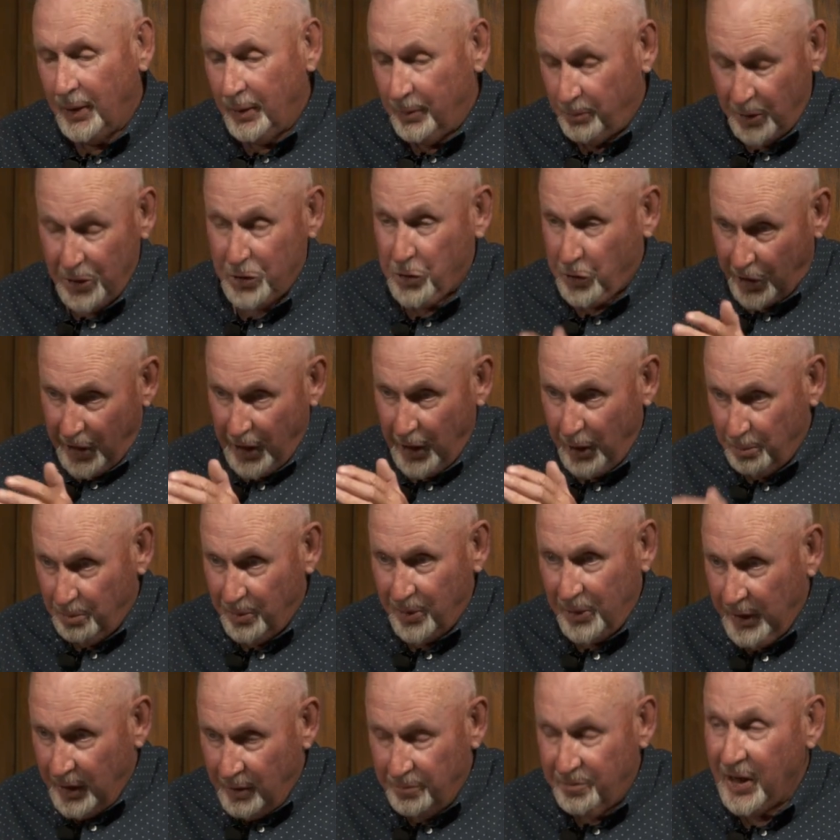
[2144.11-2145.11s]
which came
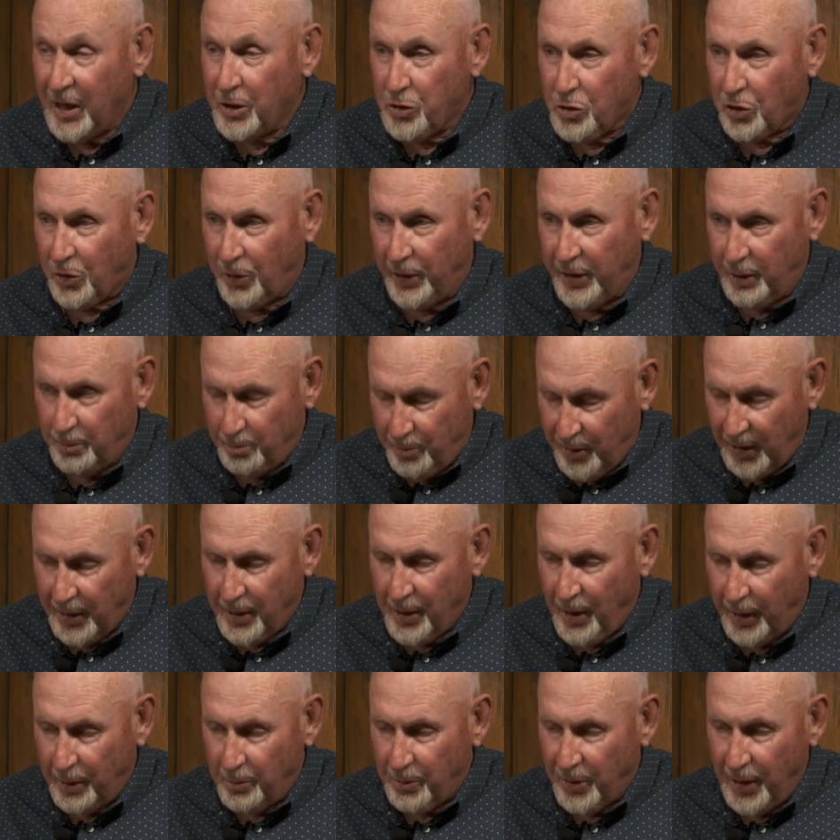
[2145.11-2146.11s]
eventually, but
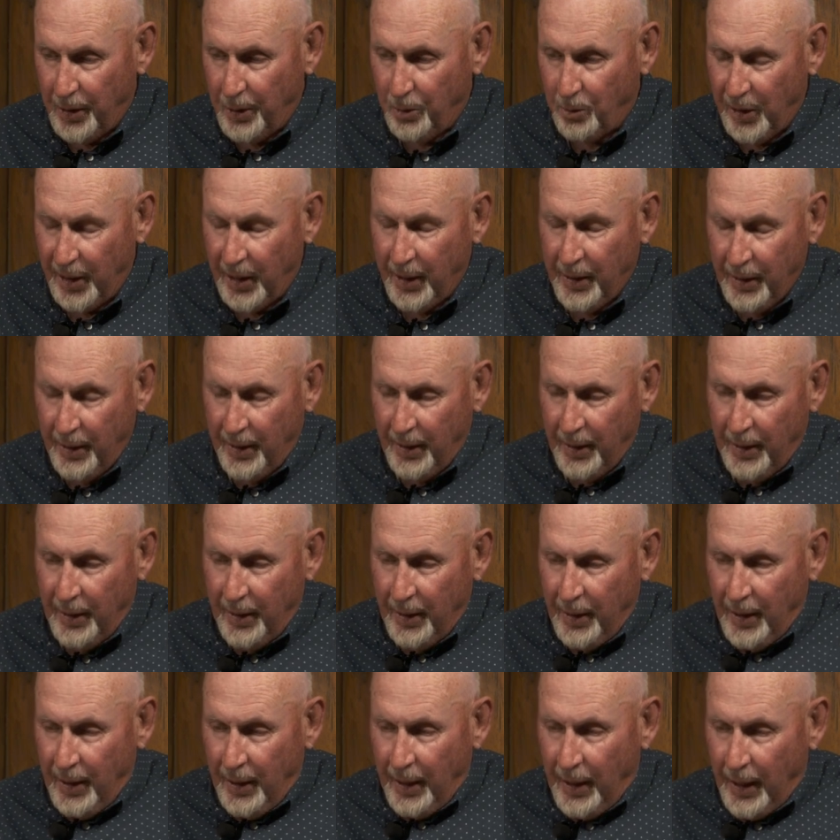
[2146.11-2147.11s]
not right away.
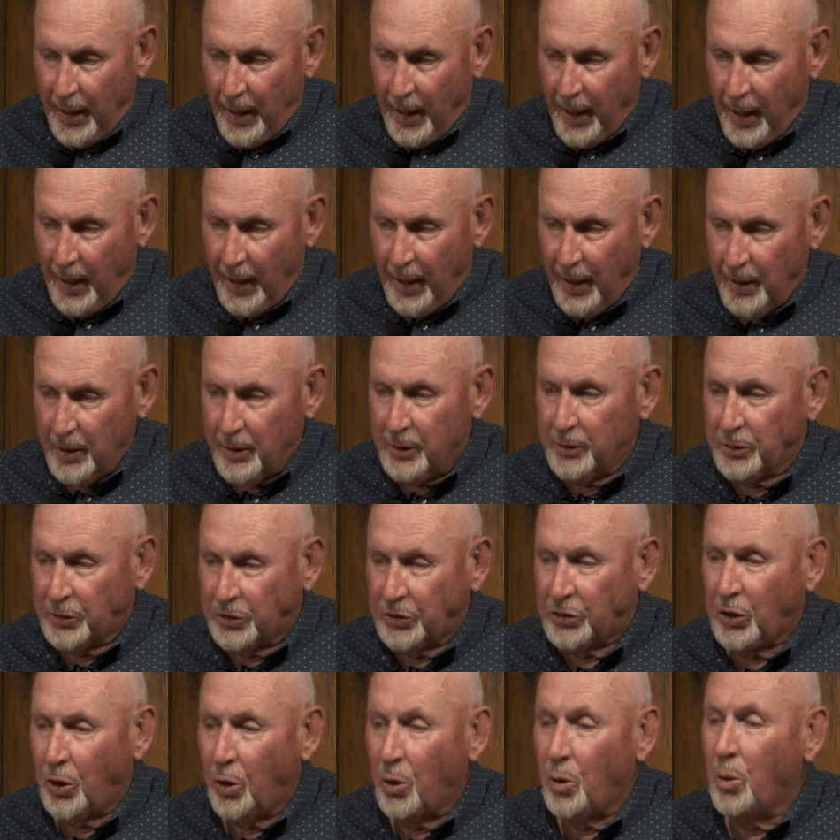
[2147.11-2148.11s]
Uh,
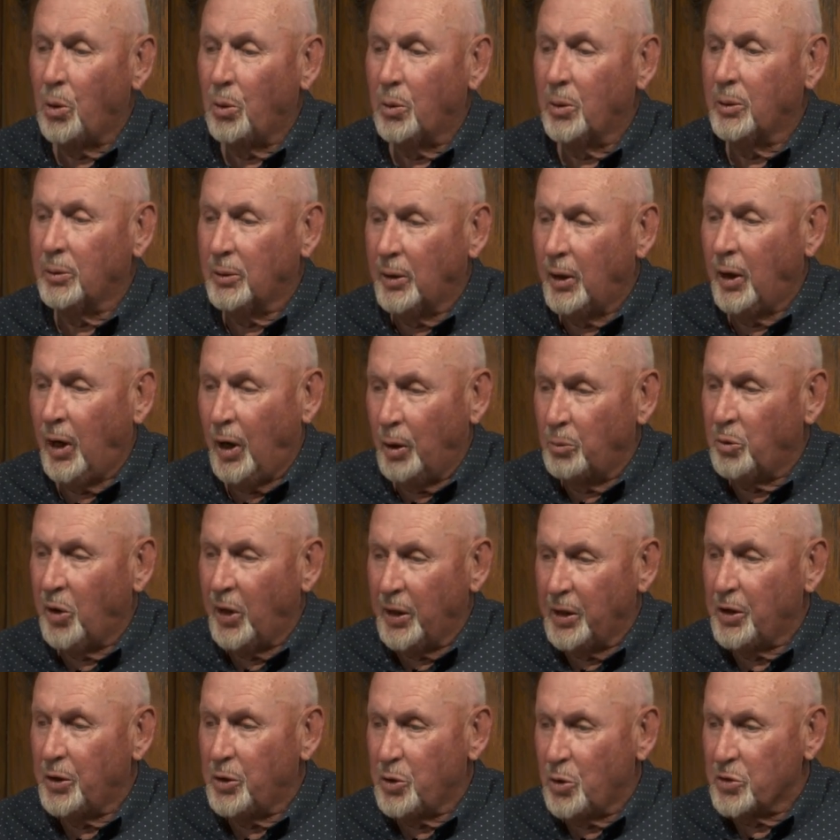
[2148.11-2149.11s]
so on
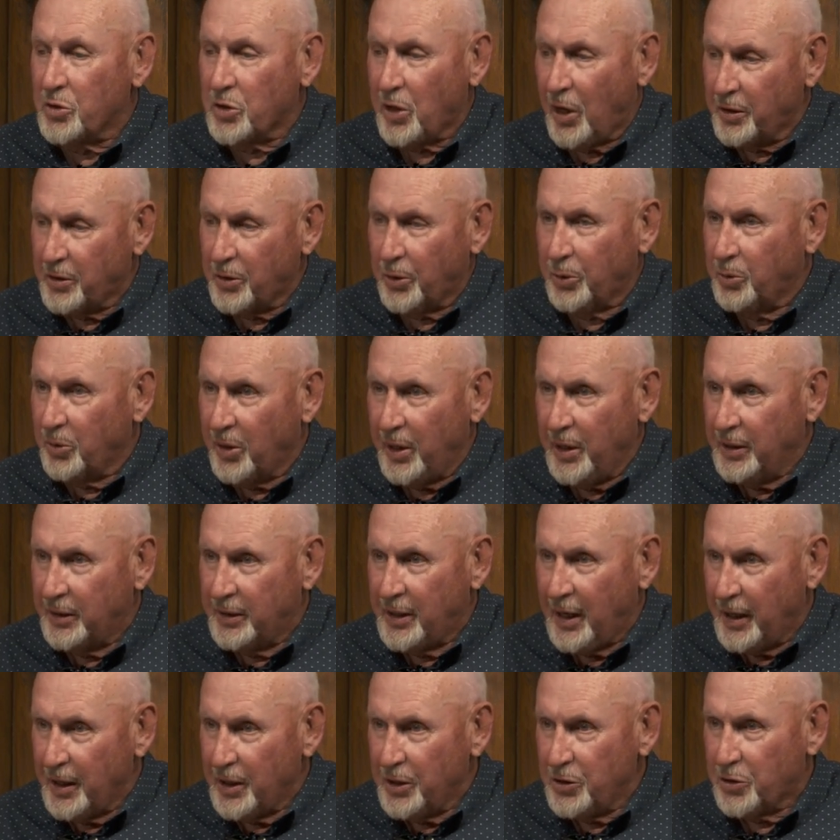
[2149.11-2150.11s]
one of those other great
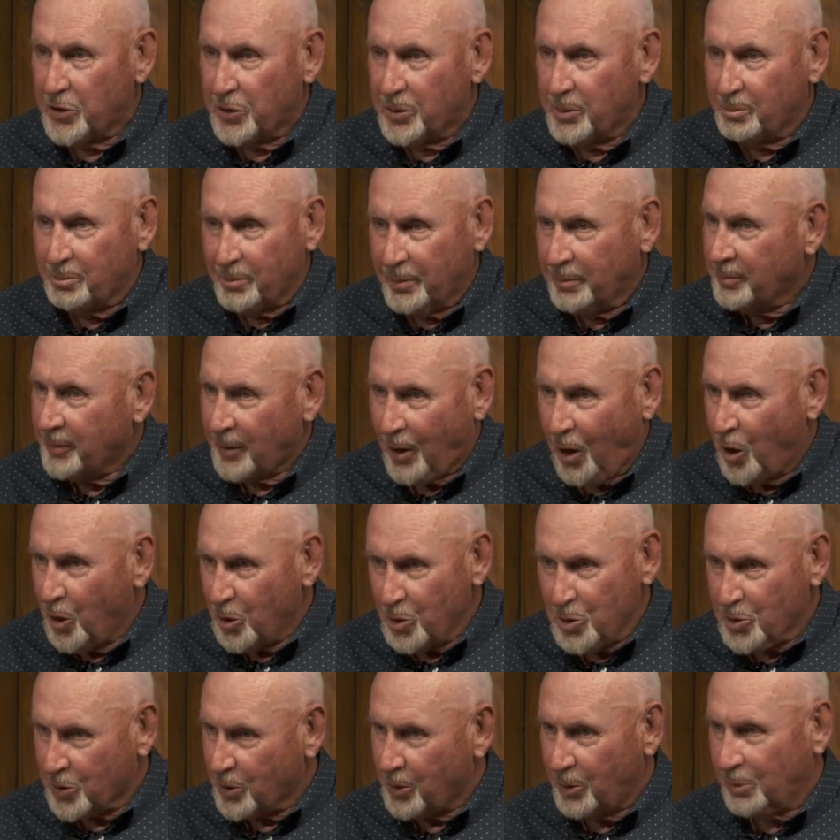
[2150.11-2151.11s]
days,
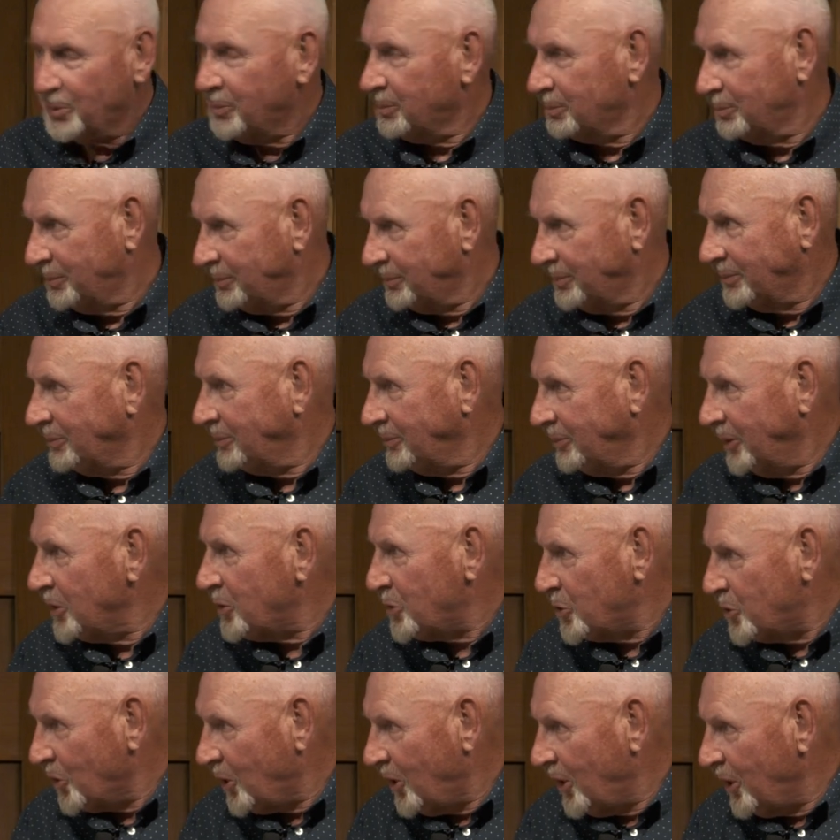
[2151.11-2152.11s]
also
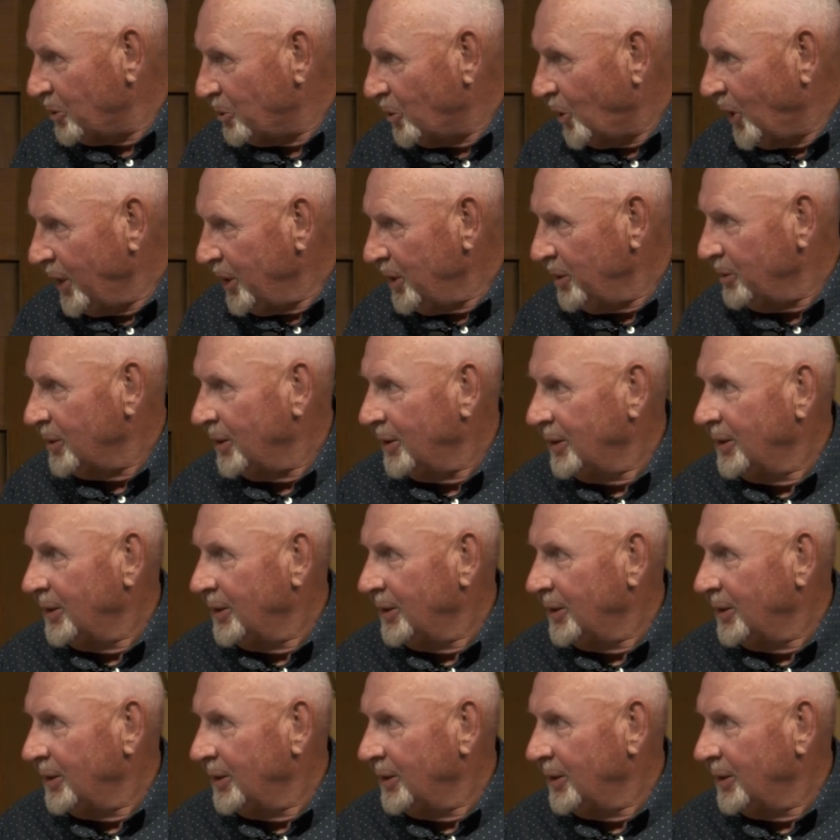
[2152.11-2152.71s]
with John Whyte,